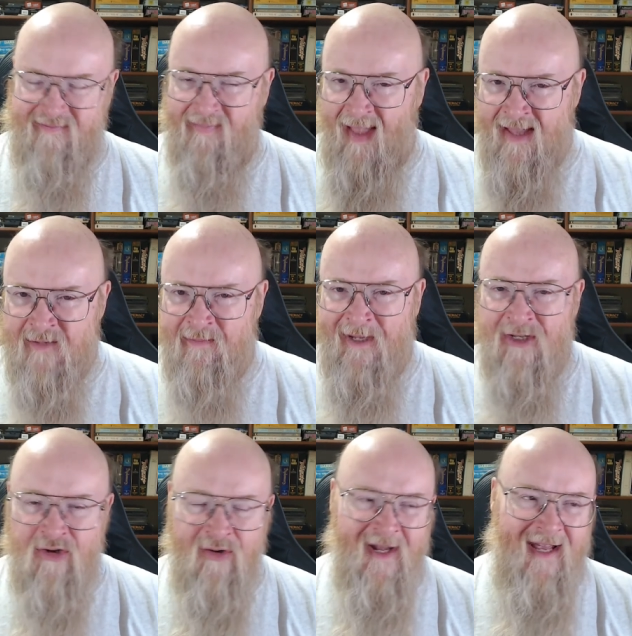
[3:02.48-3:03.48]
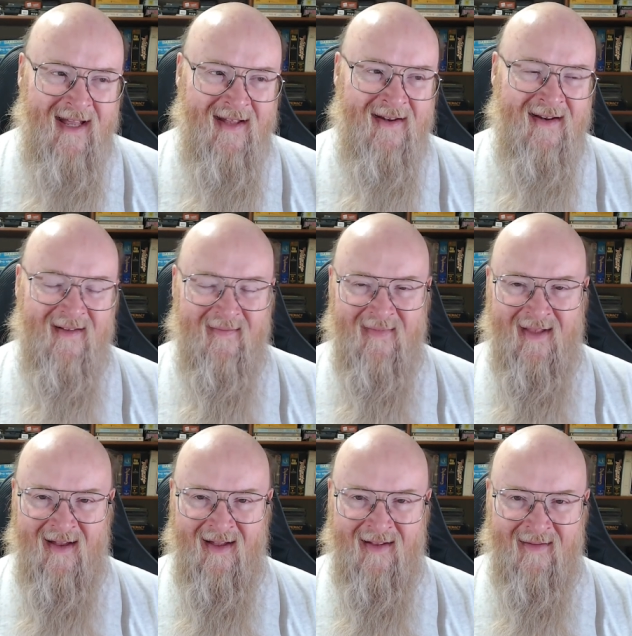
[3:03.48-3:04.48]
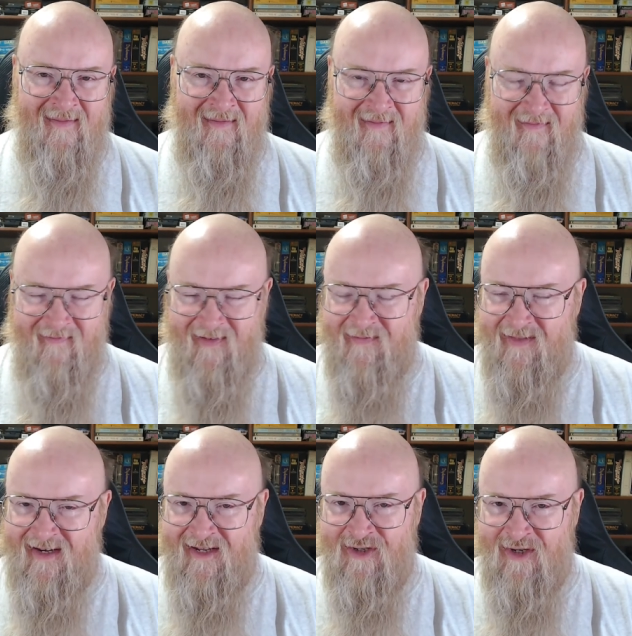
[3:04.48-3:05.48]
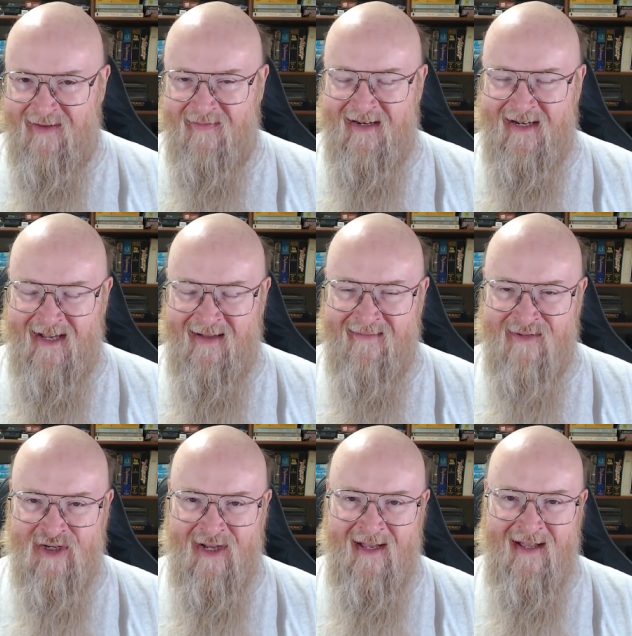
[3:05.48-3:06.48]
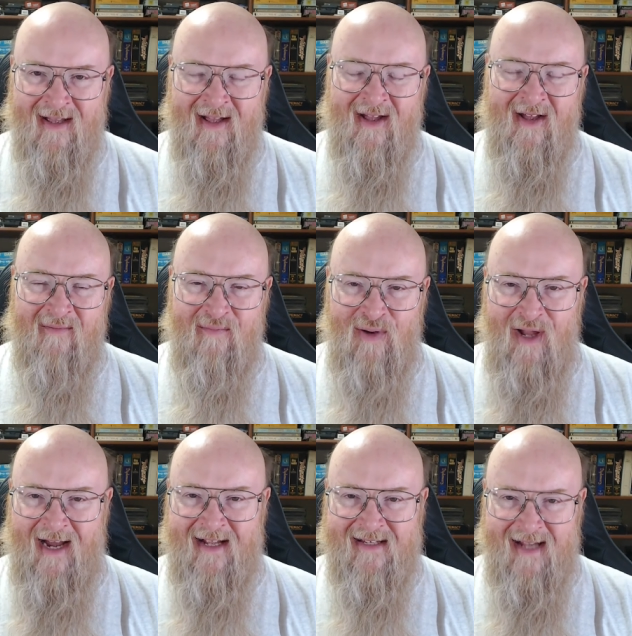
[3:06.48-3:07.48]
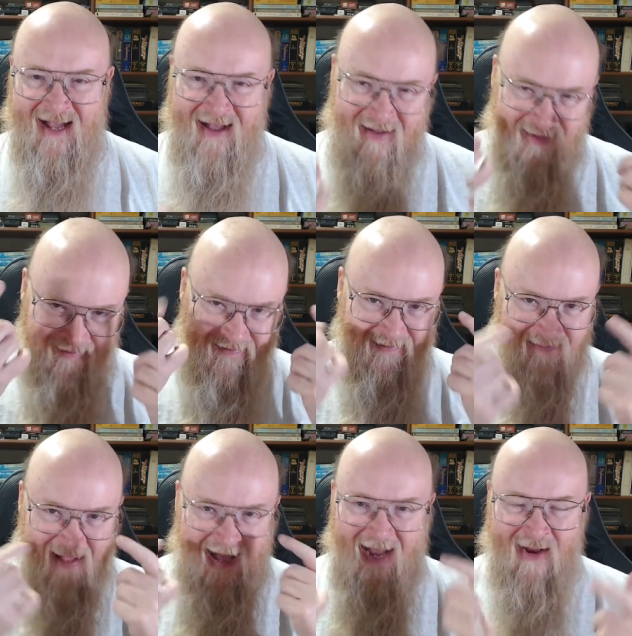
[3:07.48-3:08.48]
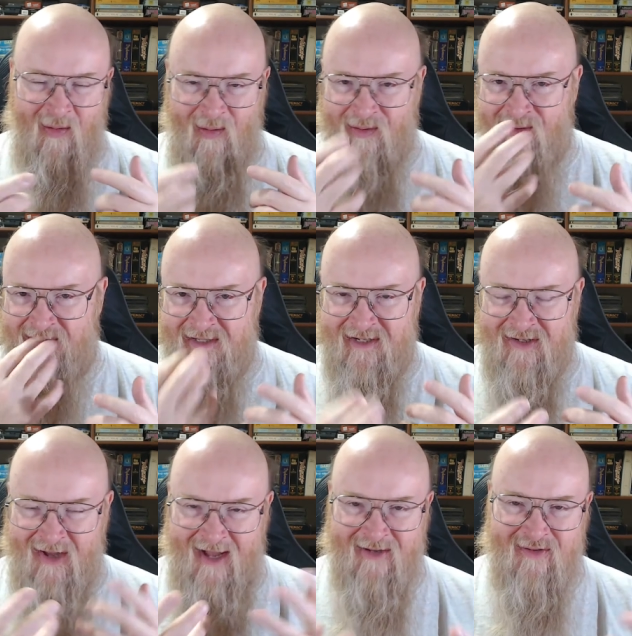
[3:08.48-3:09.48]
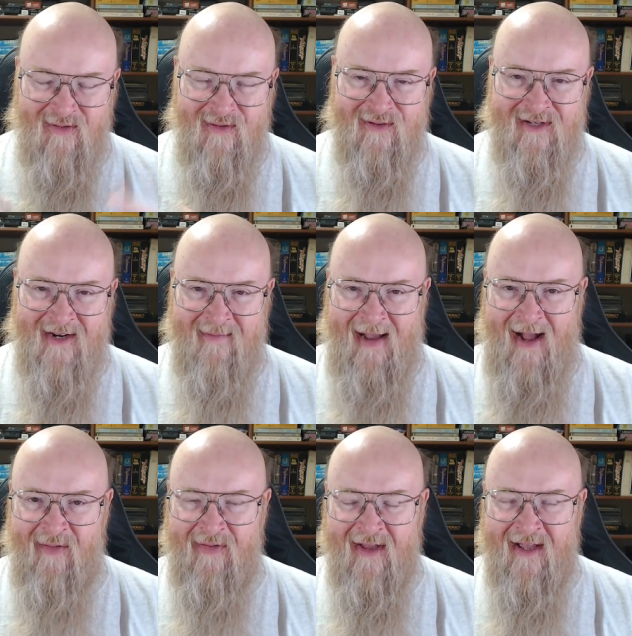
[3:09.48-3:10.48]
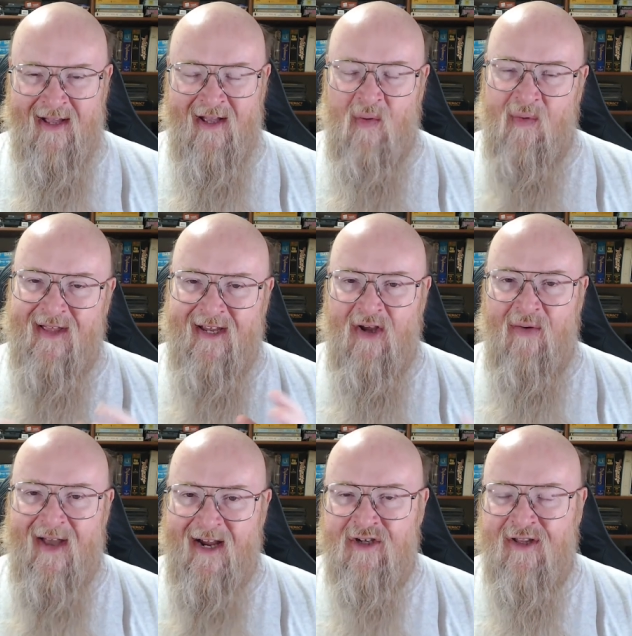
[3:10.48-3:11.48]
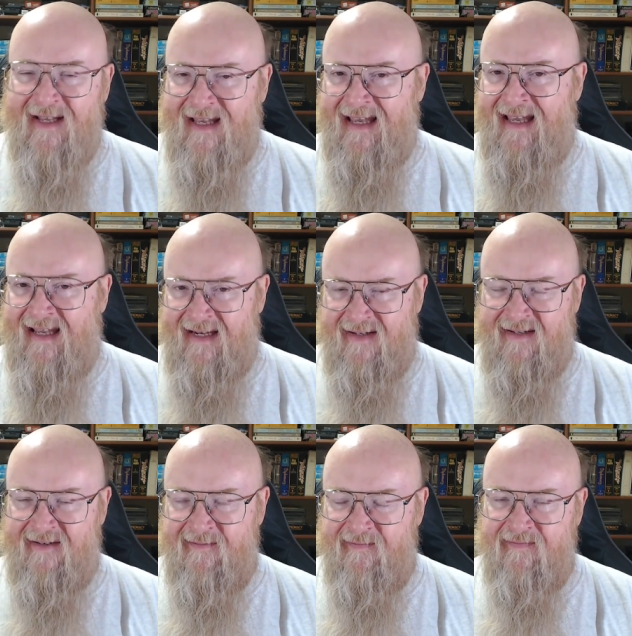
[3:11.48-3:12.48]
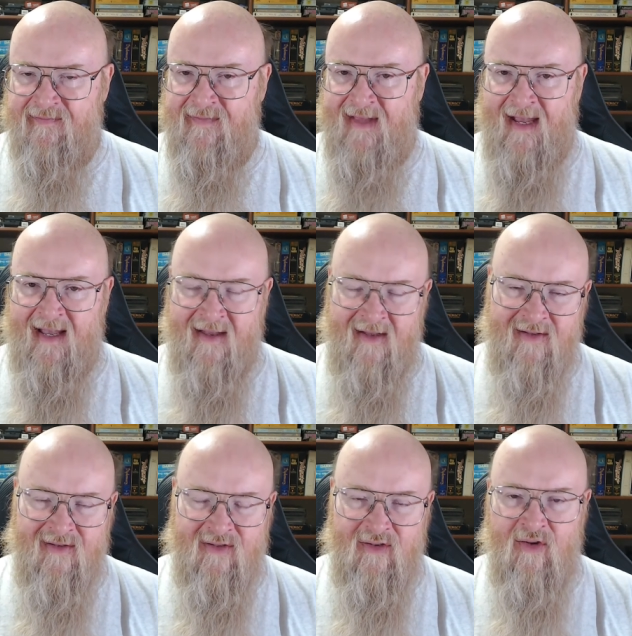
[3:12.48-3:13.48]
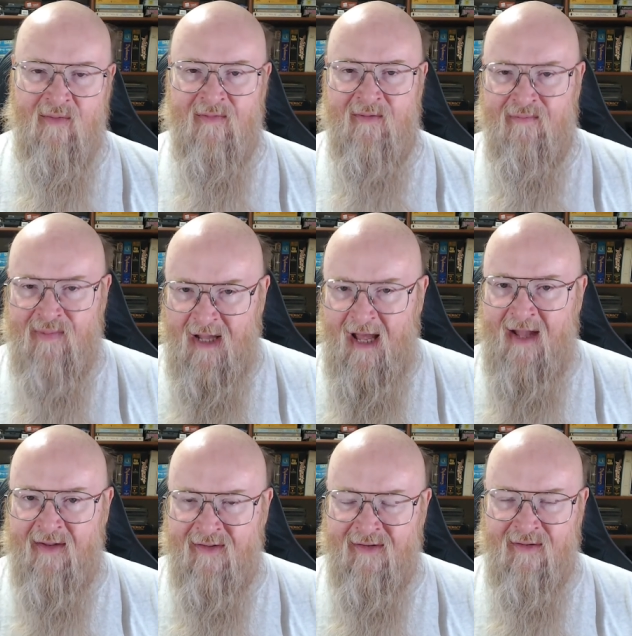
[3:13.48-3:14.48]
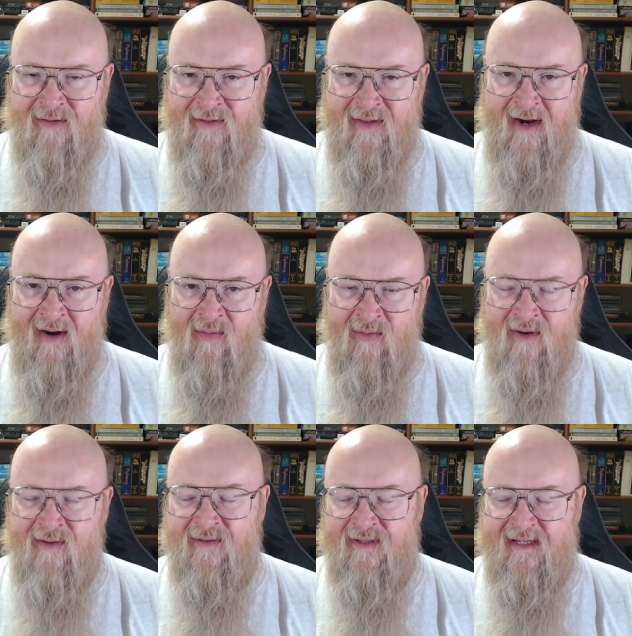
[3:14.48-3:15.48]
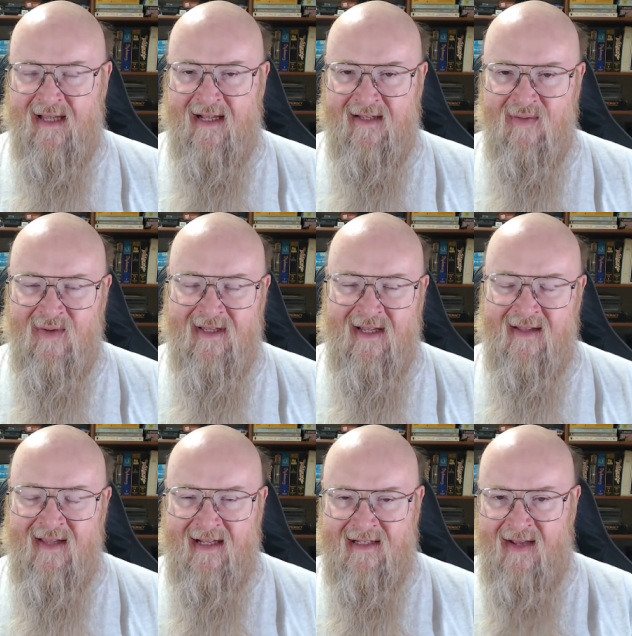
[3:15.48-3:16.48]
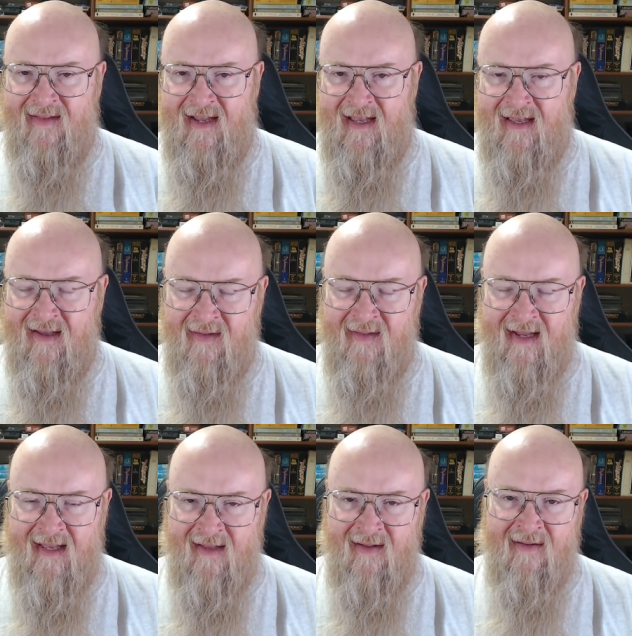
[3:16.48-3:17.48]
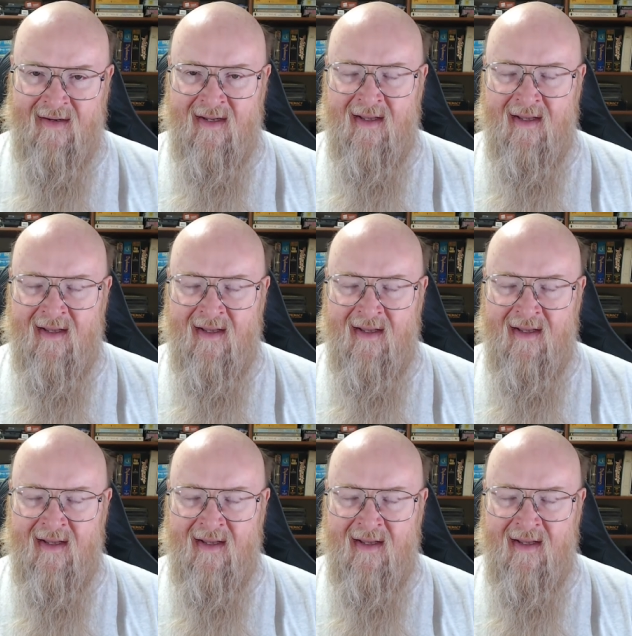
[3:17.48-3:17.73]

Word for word: as pictured in the fifth edition of the DMG, blights have eye holes and nostrils and a mouth. Well, they don't actually eat they consume blood through their roots. That's what the, that's how they kill. They kill and